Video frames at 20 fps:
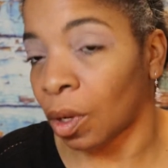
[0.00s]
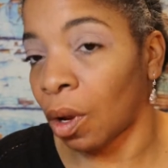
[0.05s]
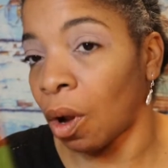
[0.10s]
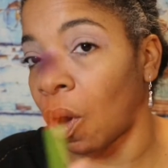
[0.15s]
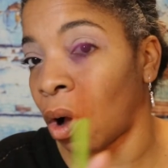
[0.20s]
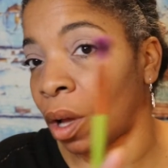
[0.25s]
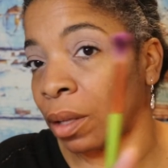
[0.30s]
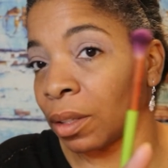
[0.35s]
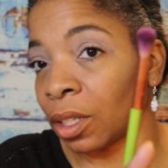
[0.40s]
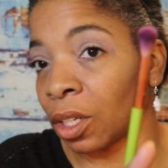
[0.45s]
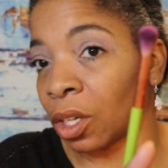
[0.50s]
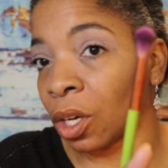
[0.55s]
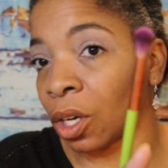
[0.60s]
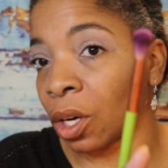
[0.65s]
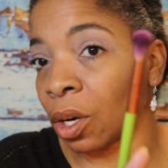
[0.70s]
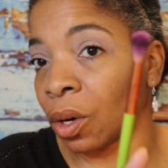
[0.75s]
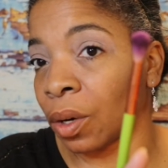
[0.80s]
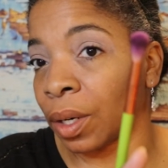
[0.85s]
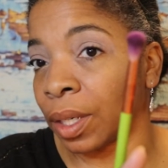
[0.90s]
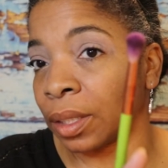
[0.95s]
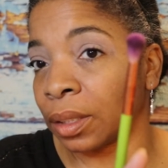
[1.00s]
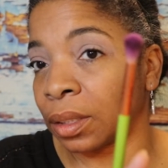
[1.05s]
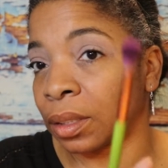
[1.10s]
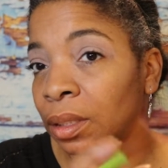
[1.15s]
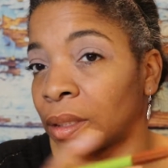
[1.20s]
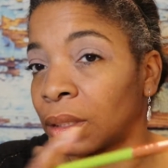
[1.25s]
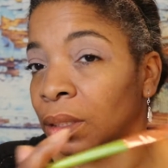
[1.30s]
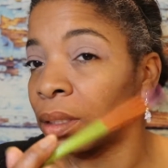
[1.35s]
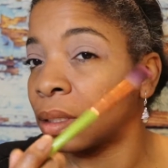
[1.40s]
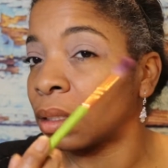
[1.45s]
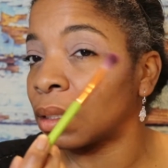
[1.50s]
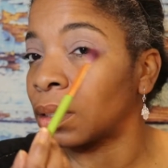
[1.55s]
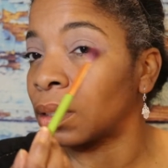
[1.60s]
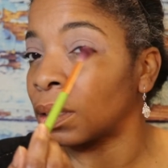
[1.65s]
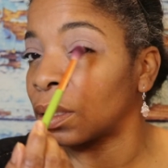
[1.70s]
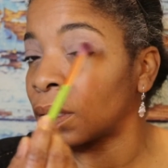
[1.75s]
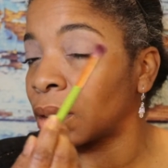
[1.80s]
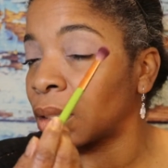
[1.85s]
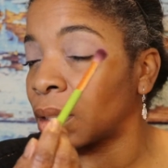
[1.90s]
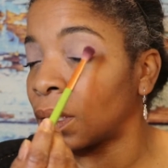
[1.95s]
on the current
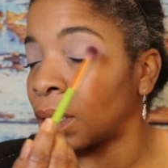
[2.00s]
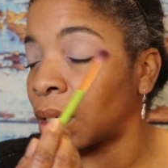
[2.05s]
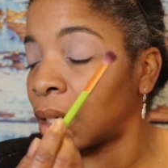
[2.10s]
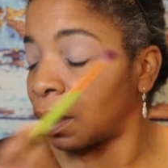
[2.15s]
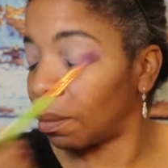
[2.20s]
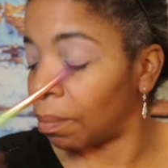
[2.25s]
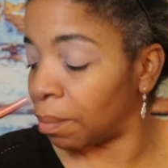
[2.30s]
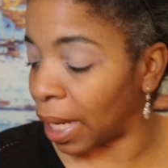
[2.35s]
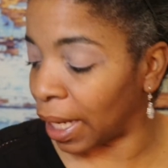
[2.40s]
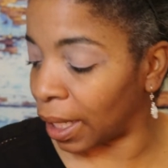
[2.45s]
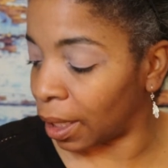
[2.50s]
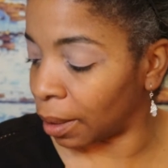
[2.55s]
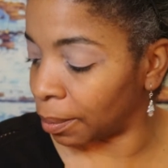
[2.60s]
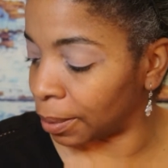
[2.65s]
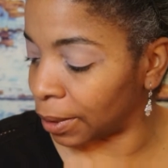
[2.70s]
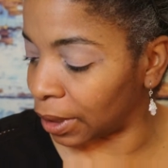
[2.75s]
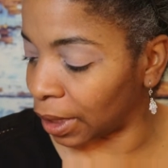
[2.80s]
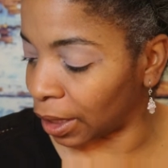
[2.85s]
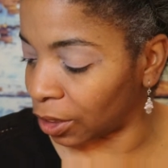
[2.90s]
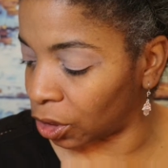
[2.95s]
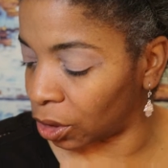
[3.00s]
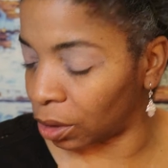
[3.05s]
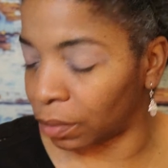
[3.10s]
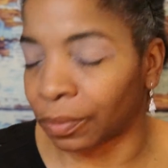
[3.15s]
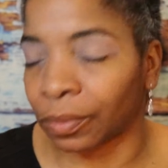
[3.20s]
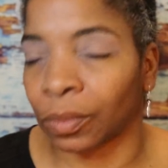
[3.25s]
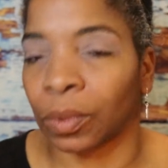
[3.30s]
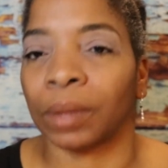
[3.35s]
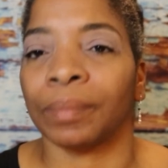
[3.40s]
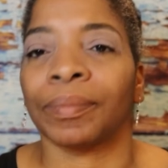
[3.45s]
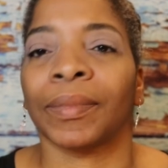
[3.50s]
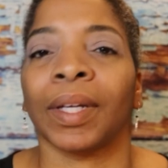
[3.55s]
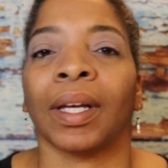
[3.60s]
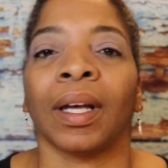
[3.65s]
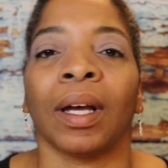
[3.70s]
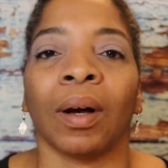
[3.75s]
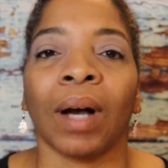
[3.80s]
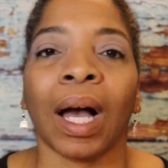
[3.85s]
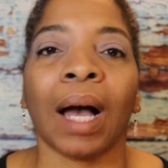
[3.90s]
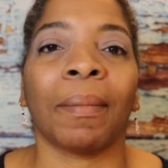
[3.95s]
makeup session.
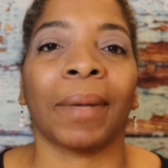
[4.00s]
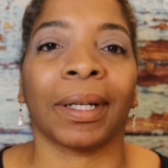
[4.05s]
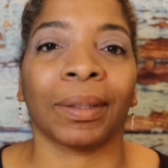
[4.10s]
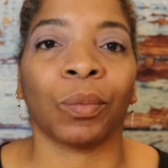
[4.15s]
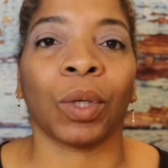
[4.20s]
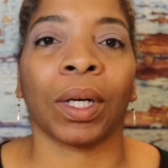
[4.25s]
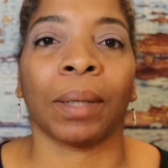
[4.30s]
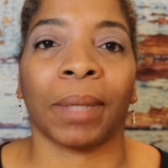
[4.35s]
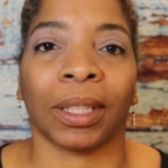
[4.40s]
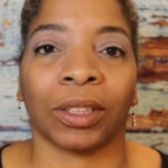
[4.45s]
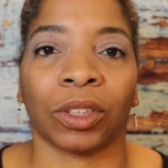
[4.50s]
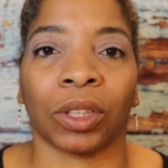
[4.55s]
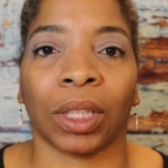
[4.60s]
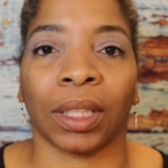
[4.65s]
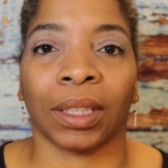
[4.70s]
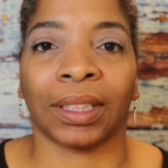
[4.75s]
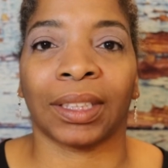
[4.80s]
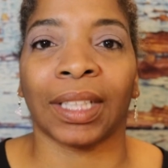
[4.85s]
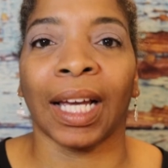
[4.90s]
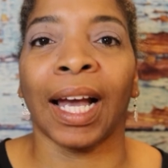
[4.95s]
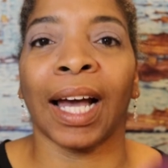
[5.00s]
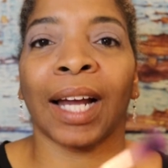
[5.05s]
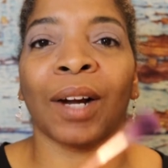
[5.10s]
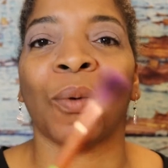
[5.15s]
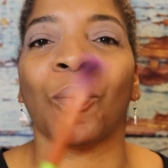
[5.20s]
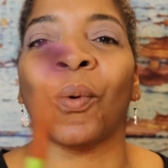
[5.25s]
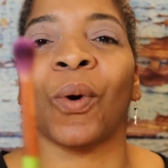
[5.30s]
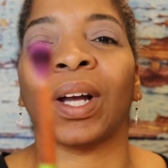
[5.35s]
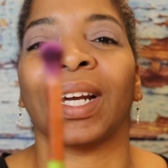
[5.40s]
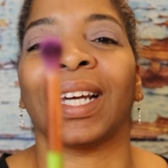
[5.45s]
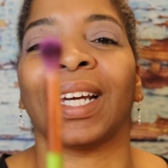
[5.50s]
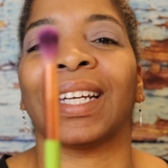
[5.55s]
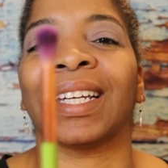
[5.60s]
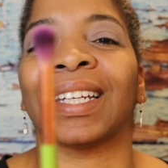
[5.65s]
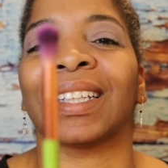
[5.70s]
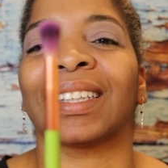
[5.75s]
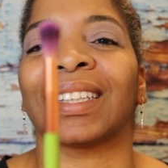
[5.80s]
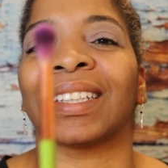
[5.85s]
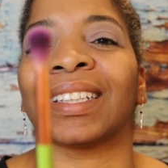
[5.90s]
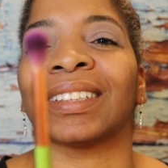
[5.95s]
What am I trying to say? I don't want to
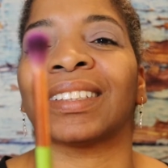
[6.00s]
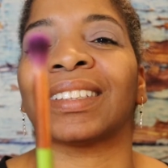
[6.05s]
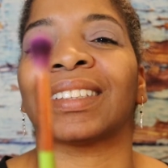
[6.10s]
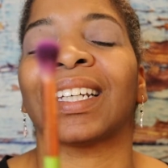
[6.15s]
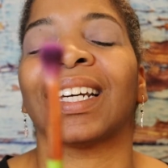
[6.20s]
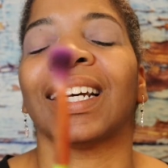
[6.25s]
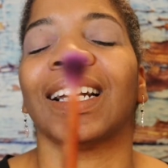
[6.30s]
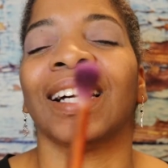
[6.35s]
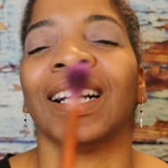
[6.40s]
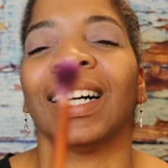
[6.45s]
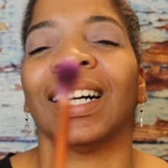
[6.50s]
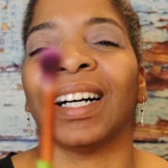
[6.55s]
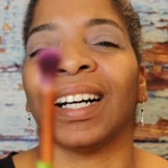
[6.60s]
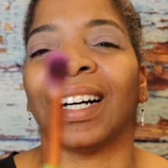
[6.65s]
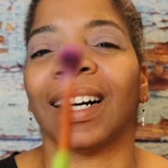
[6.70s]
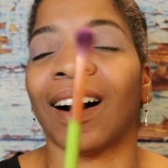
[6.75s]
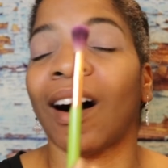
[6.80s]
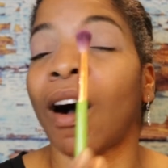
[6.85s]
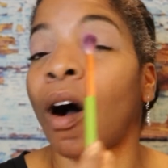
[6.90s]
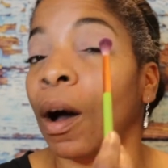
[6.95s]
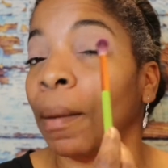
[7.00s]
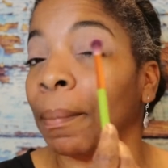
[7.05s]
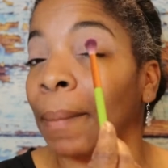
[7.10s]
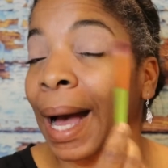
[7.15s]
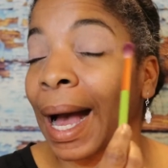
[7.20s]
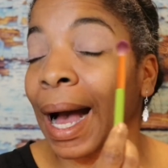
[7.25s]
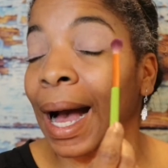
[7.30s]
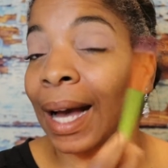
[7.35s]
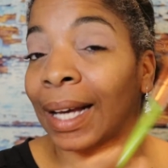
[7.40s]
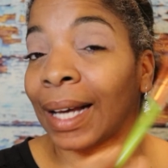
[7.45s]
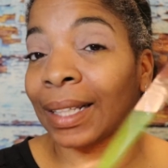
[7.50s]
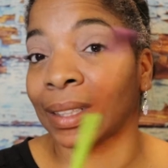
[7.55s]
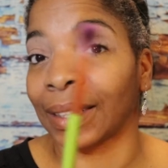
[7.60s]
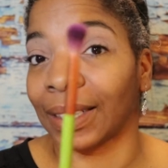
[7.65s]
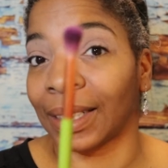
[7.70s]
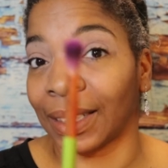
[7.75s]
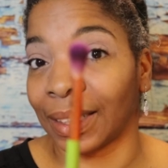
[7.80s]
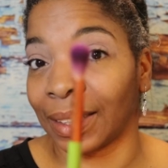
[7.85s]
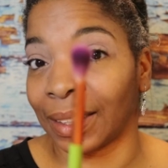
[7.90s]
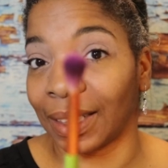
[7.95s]
get this on my
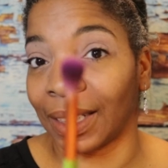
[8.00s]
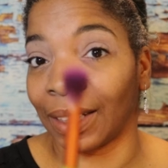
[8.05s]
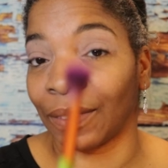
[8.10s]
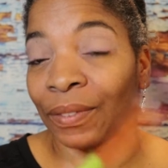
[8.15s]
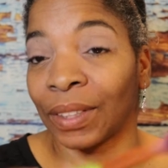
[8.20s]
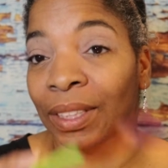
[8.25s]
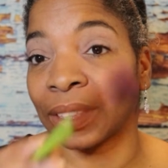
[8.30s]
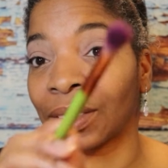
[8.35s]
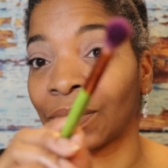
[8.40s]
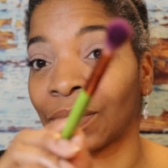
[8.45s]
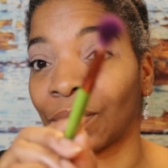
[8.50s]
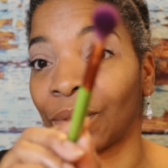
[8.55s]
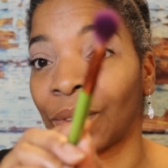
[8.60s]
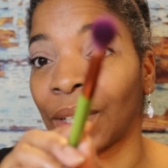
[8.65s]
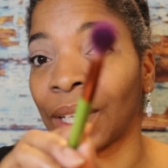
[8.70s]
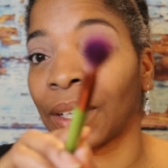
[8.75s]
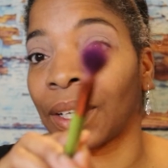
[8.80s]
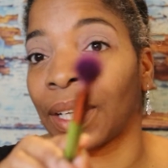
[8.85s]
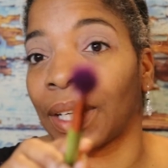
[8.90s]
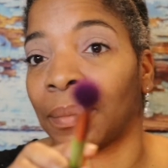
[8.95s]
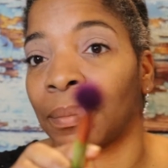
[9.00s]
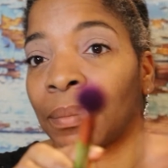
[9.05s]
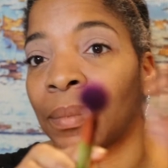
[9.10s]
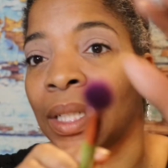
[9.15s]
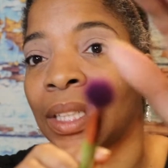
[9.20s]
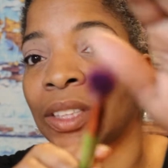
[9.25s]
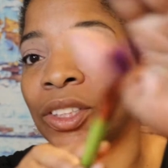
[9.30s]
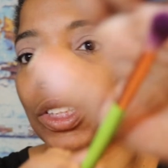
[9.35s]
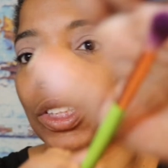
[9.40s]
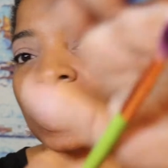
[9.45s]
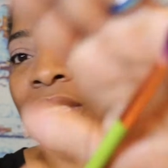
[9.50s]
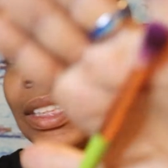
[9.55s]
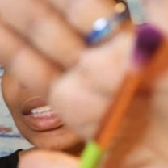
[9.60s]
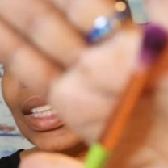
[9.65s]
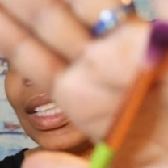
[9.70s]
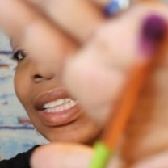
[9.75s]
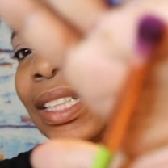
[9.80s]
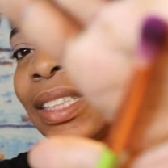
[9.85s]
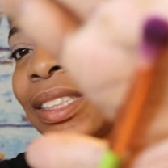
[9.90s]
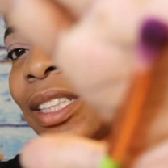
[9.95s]
eyelid if it's very much,
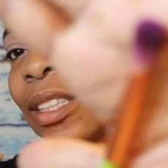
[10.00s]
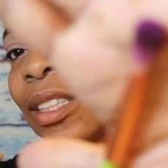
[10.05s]
see, because